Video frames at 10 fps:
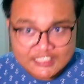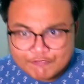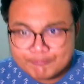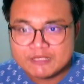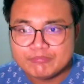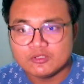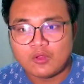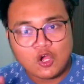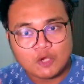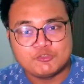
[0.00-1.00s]
people
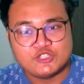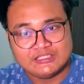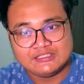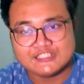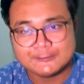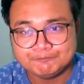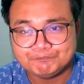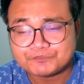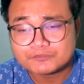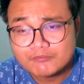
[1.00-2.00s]
options
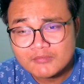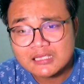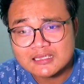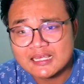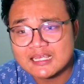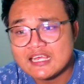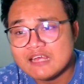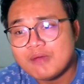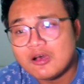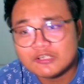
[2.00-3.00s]
that
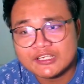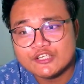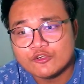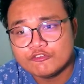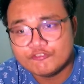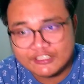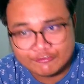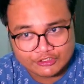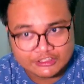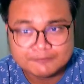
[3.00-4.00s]
come out in your
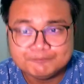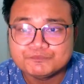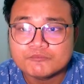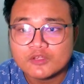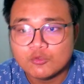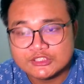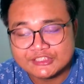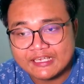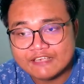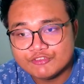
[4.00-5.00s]
favor,
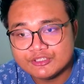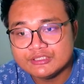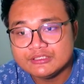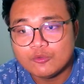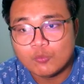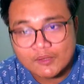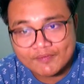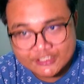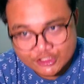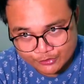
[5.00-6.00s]
whichever one
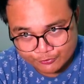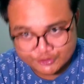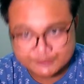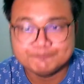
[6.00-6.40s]
they choose.